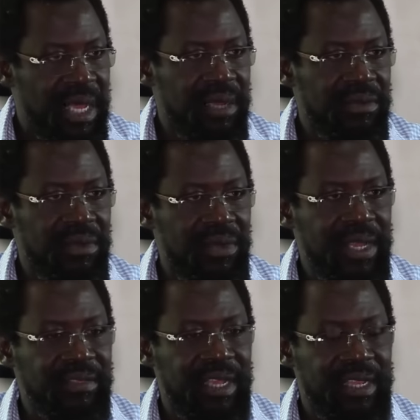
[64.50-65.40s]
I don't know
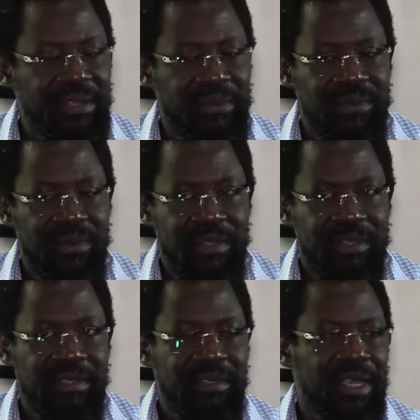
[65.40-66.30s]
exactly
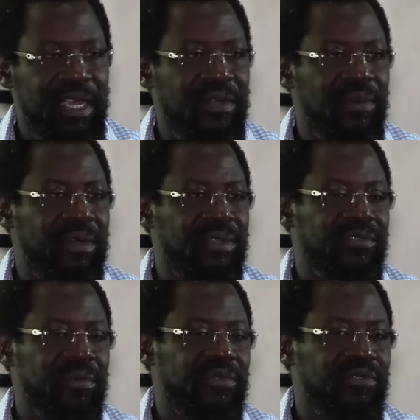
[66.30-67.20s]
what anyone is
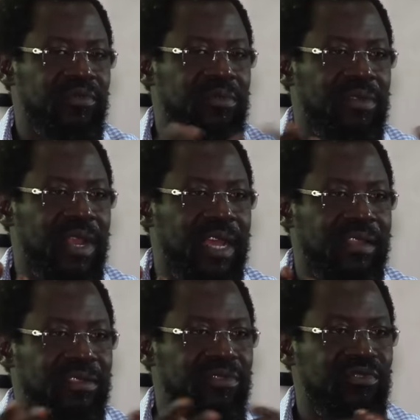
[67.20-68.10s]
supposed to be
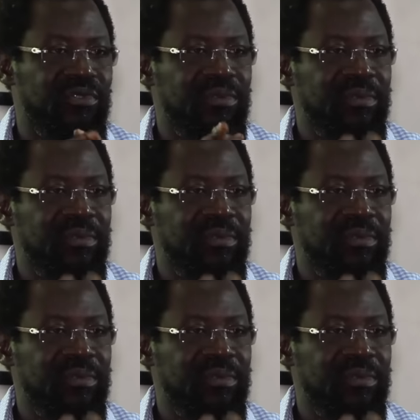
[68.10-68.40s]
reacting to.